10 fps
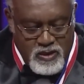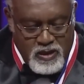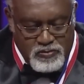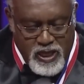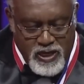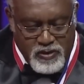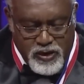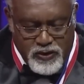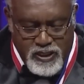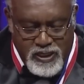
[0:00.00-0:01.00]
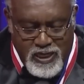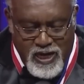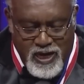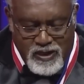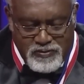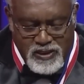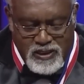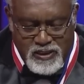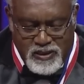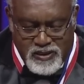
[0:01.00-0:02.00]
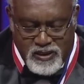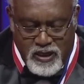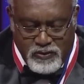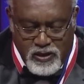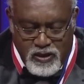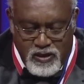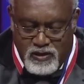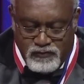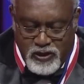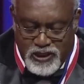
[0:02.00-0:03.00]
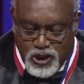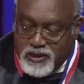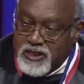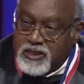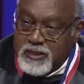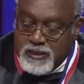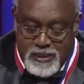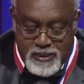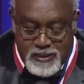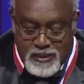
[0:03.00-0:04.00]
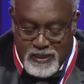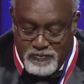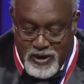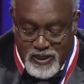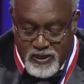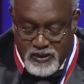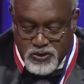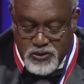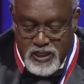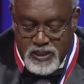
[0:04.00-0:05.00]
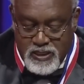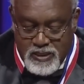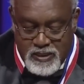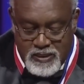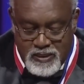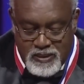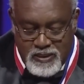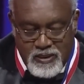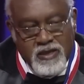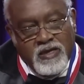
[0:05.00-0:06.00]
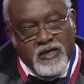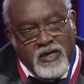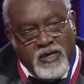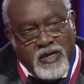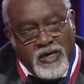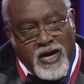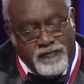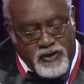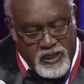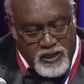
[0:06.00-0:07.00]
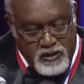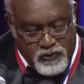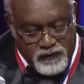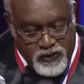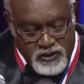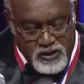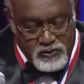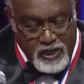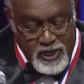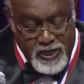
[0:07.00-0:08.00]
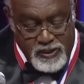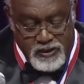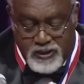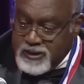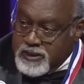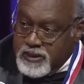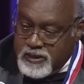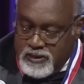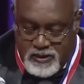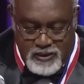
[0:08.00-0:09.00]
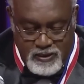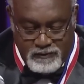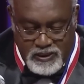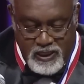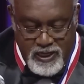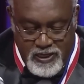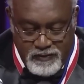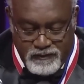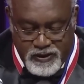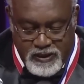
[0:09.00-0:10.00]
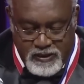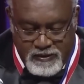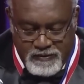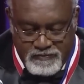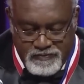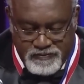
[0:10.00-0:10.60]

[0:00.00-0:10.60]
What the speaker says: a black American economist in this era of racial discontent in my country, an Ivy League professor and a descendant of slaves,